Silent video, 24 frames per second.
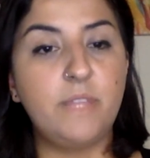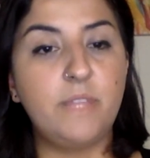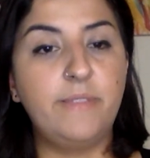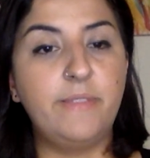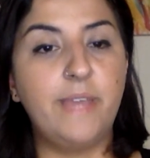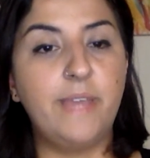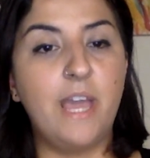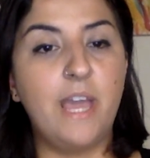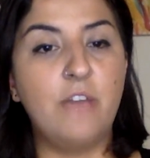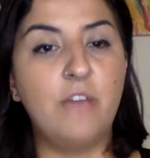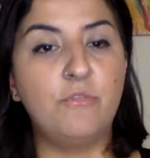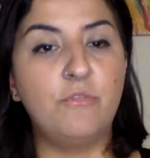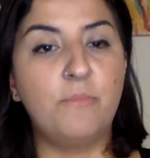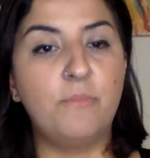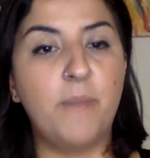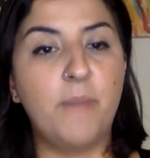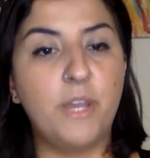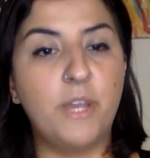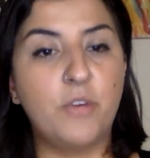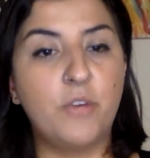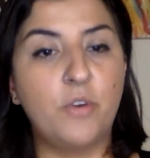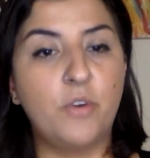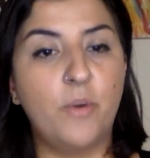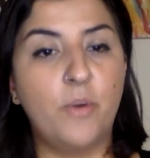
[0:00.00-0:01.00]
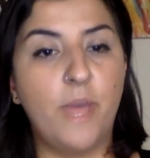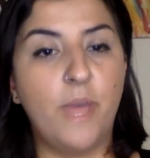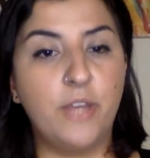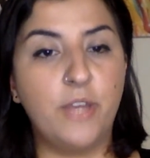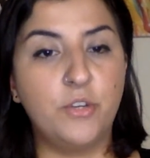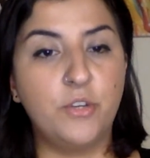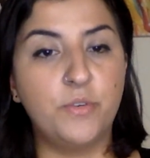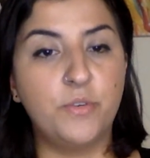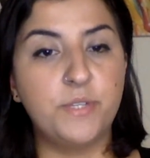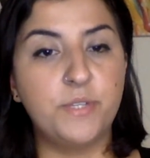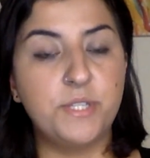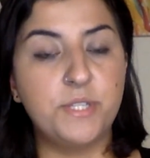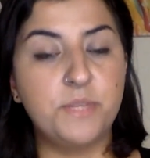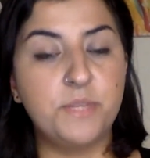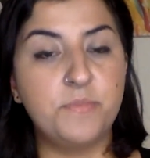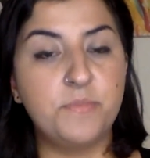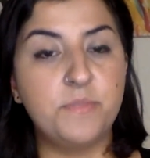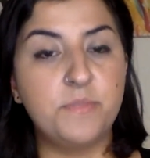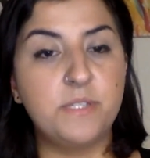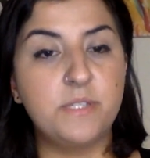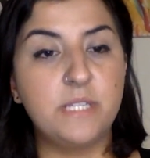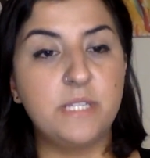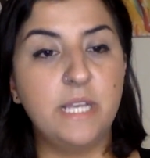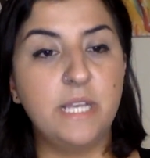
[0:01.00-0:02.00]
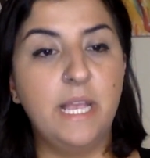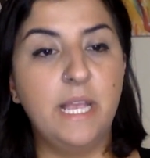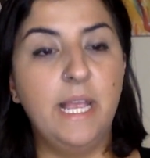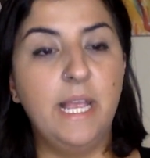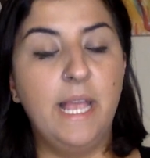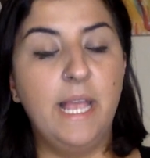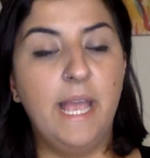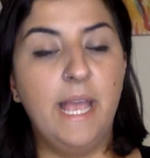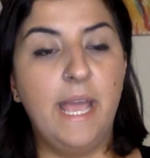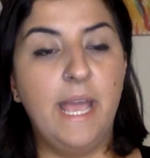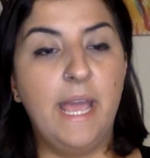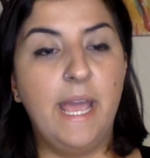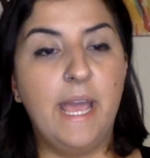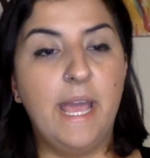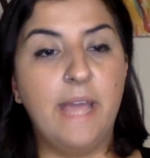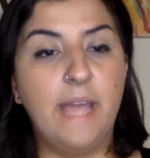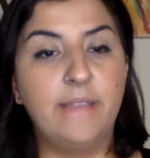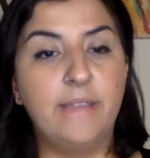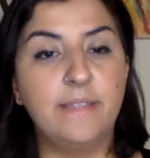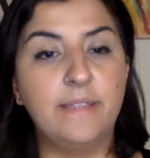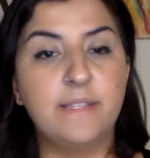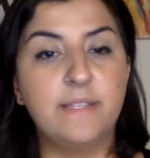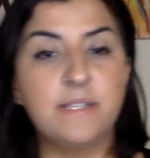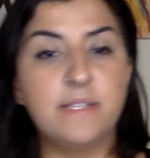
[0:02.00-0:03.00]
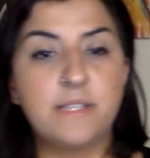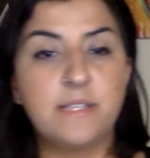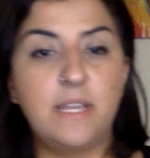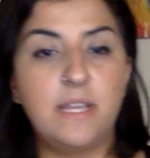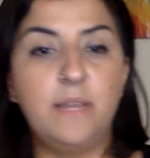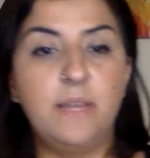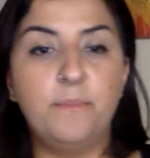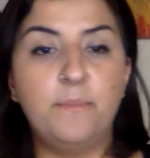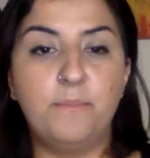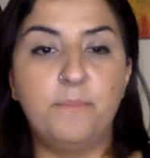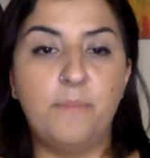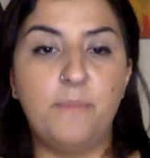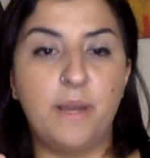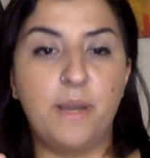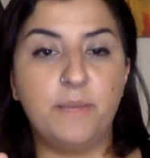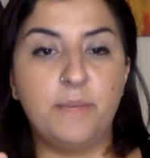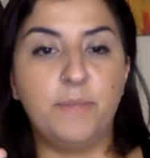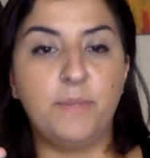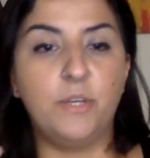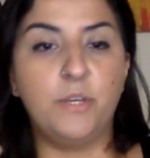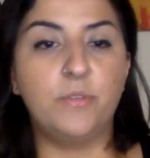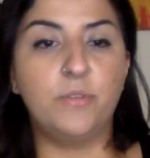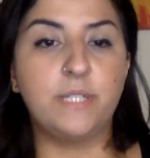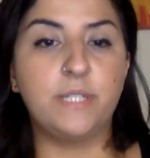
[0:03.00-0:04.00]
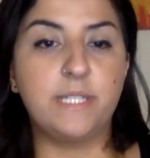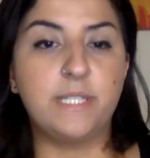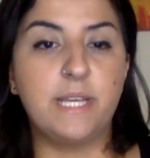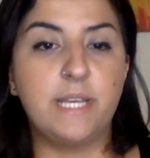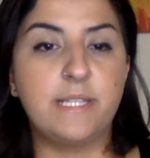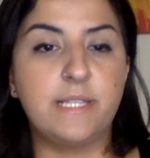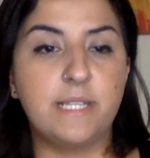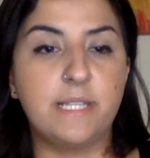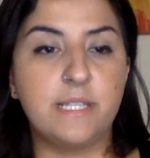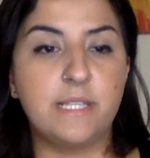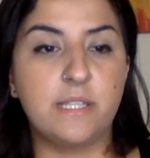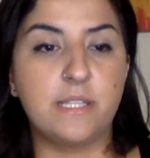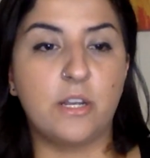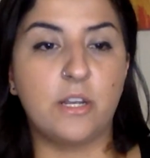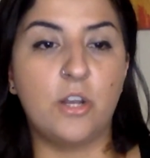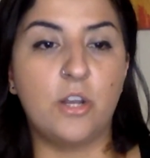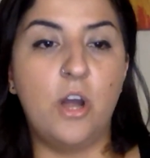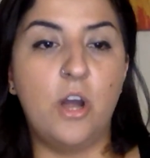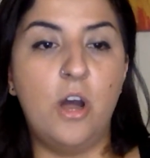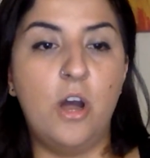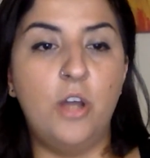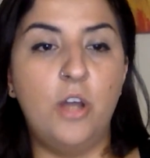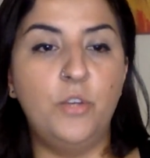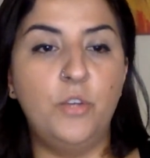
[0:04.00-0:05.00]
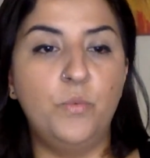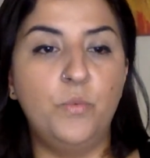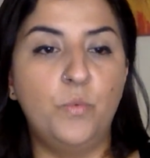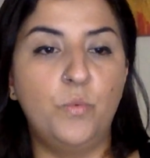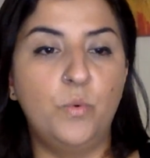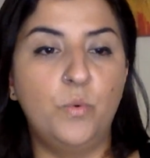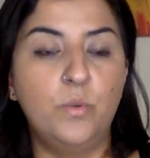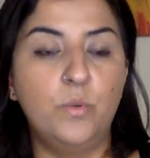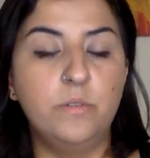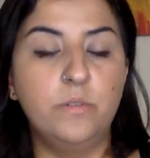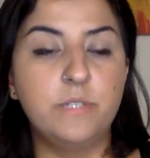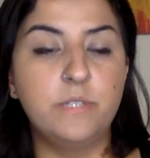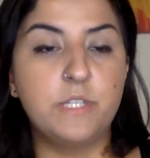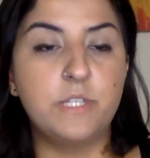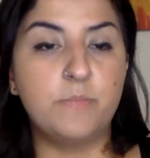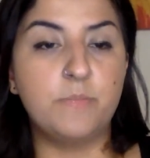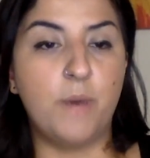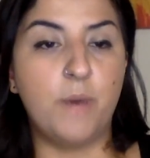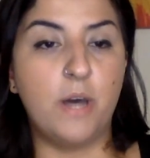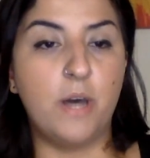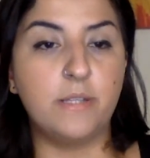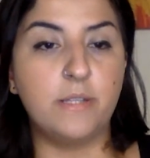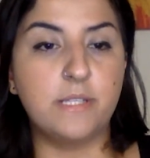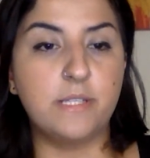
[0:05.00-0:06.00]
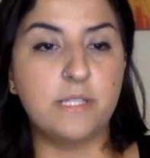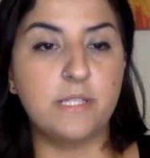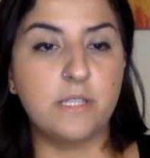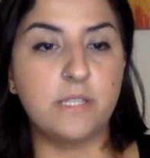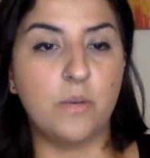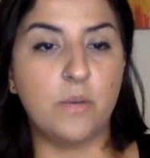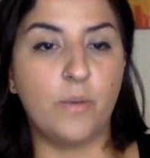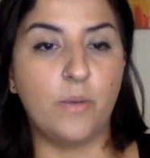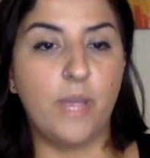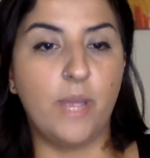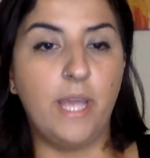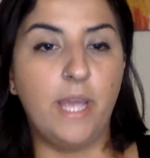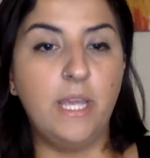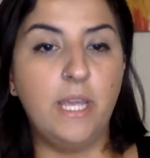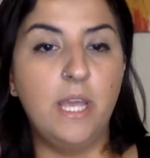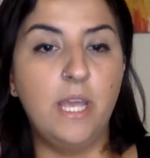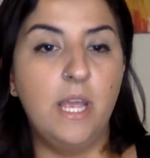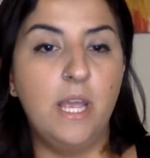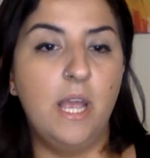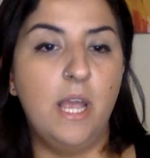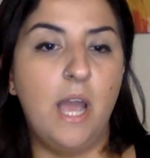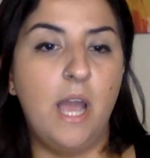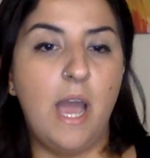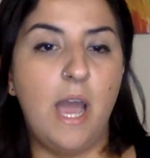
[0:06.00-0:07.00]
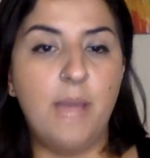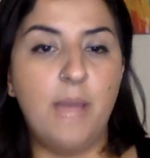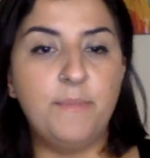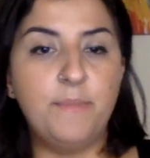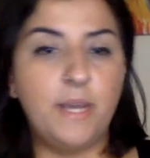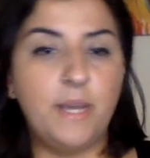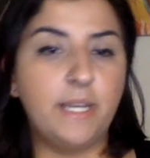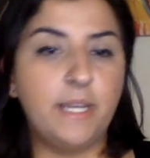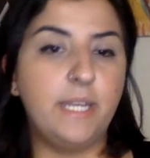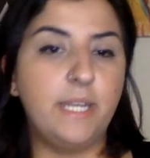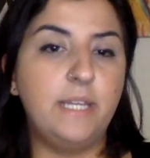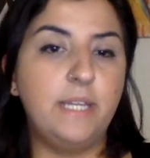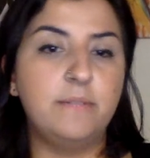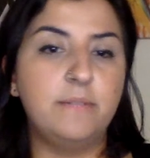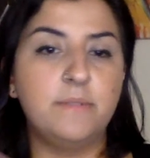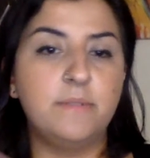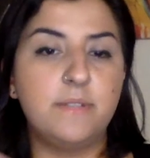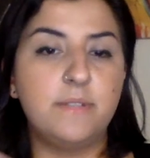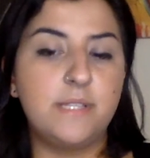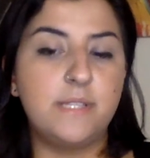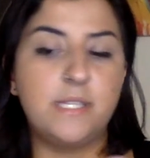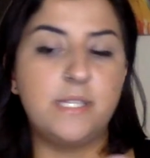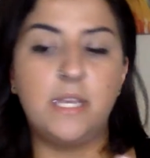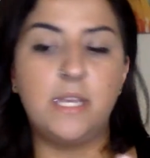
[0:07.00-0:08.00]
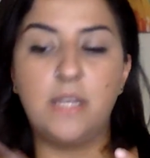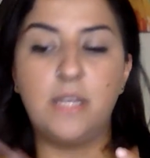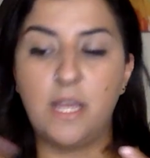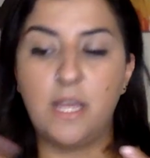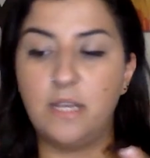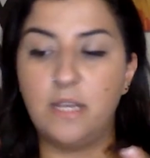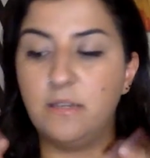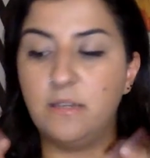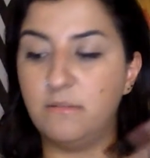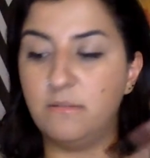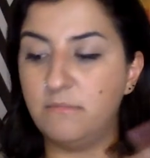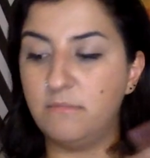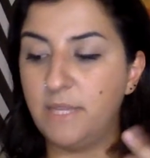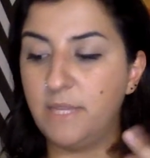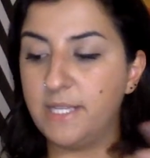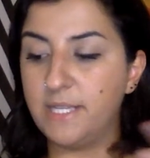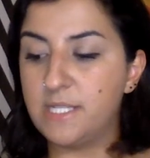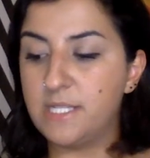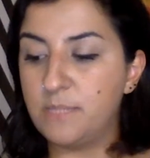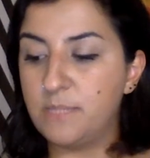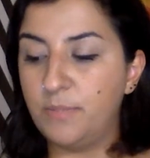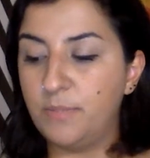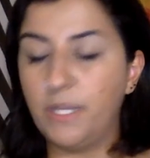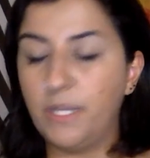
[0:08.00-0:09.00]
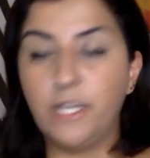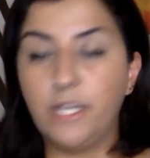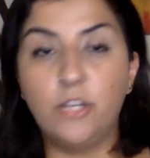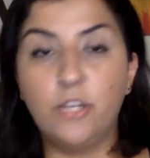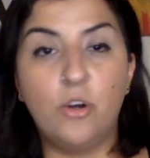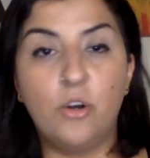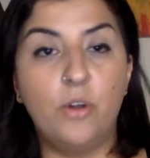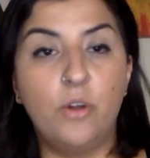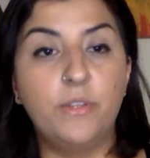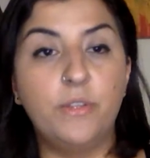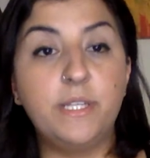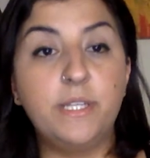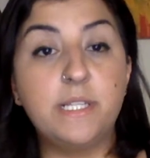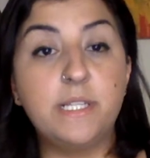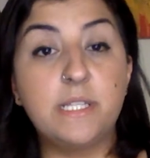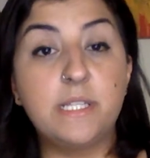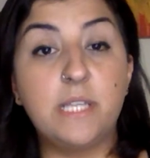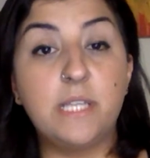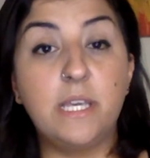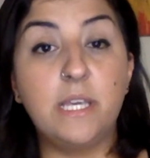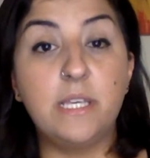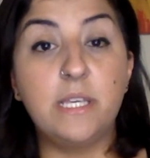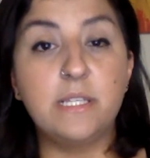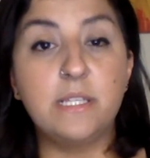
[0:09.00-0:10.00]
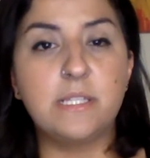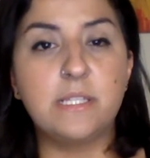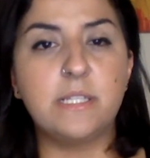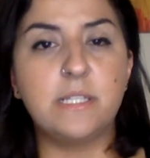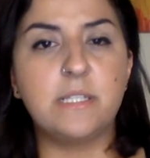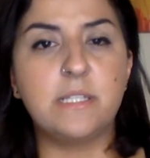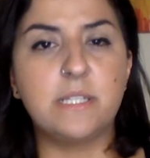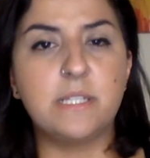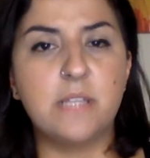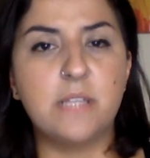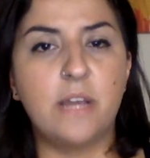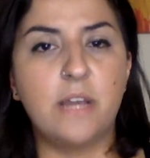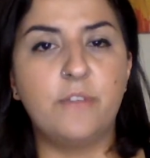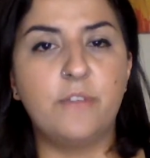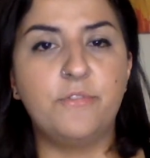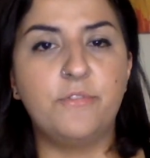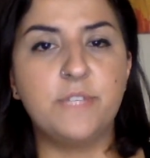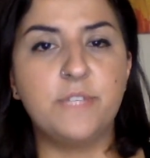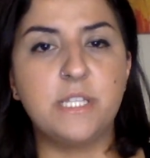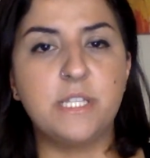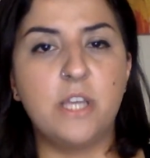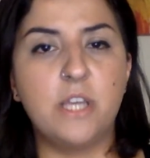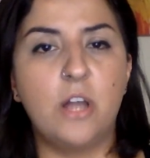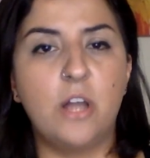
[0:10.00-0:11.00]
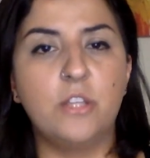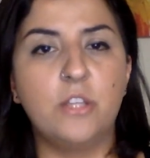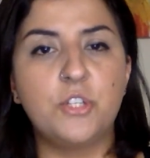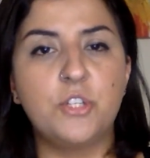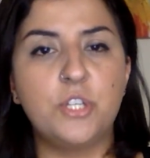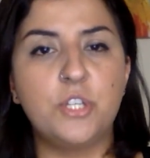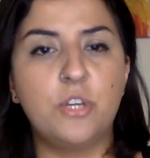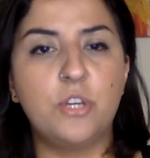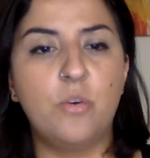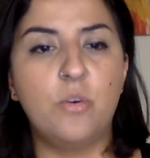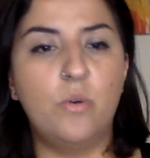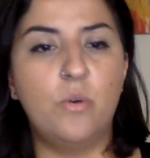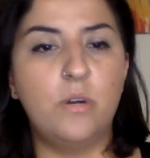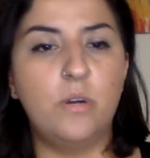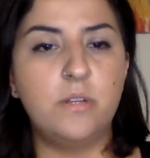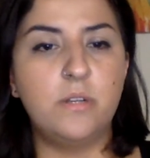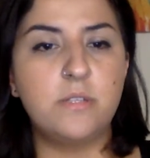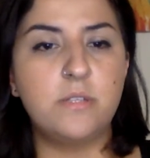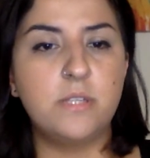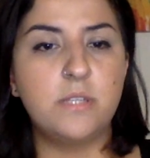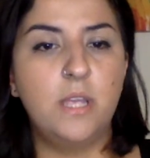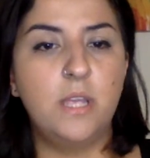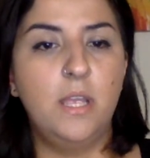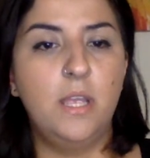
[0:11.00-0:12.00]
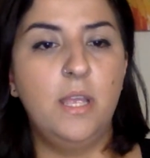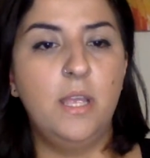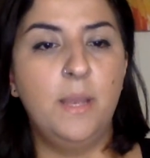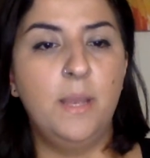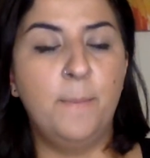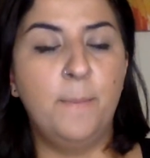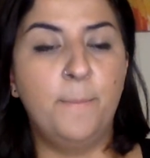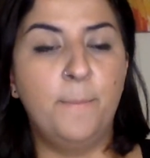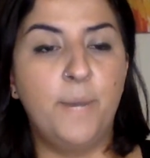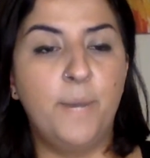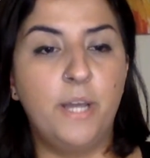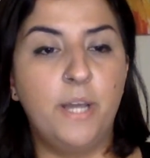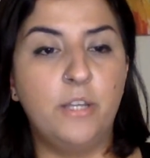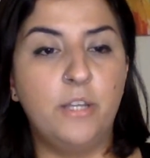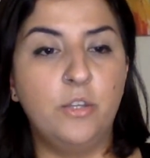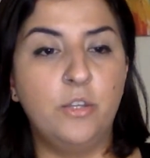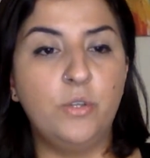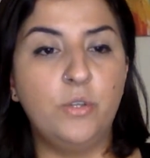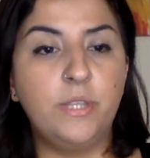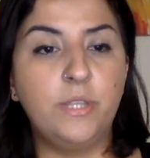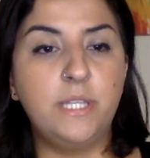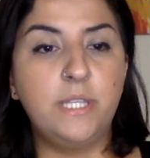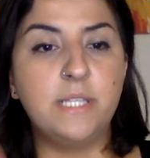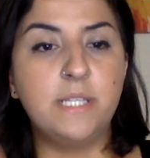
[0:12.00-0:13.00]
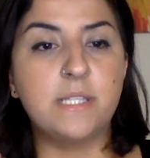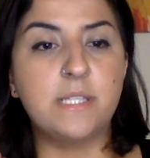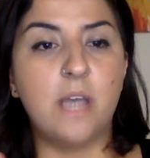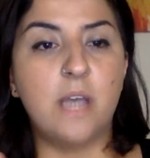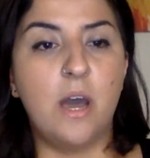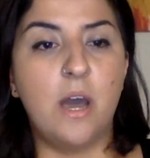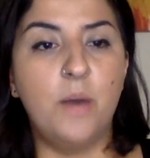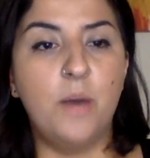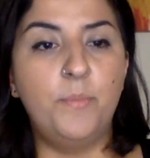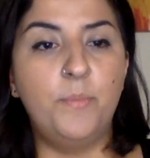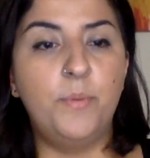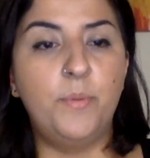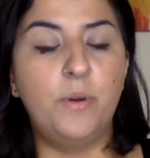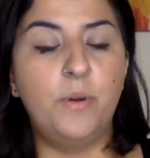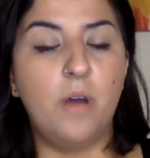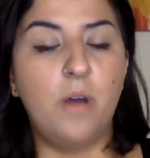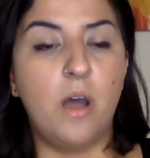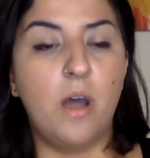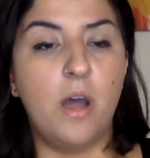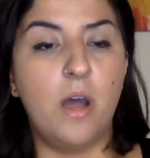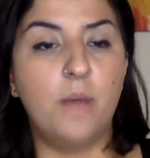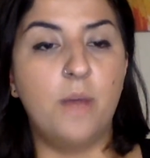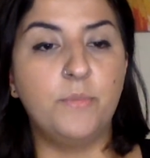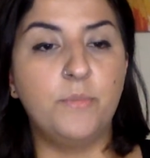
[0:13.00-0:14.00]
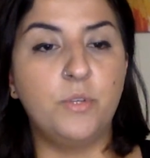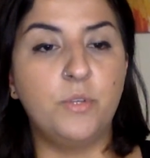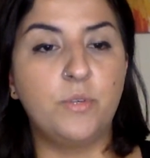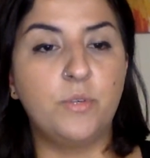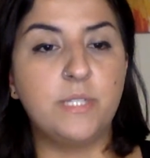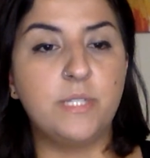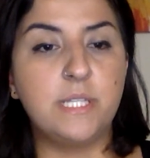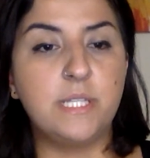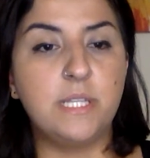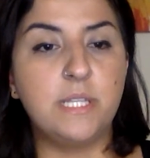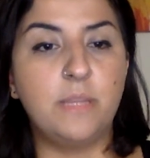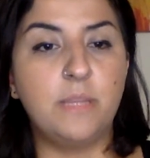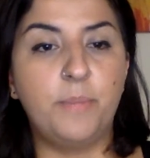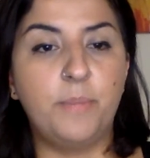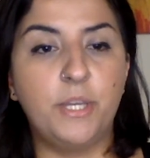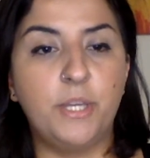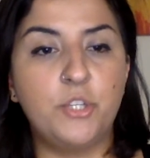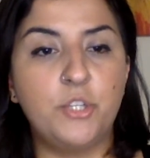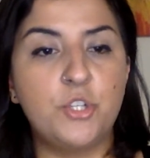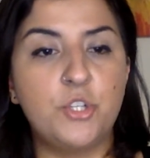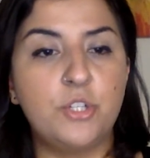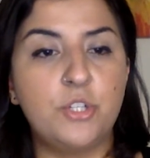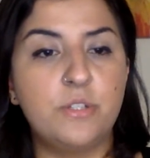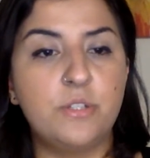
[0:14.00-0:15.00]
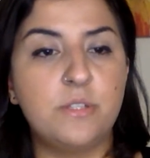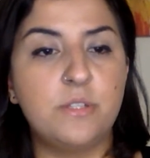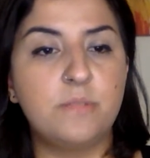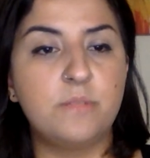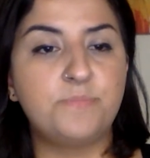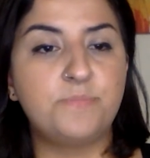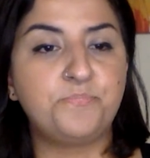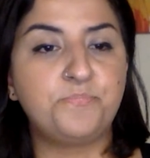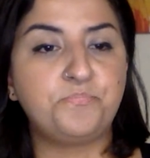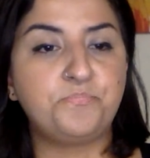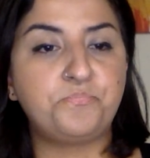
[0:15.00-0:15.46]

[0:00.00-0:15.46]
They have microaneurysms, and this is might be on the test. It's the cotton wool spots, okay? I'm not gonna sit and explain all these things. It's not a physiology course, but look these up. You can see the pictures.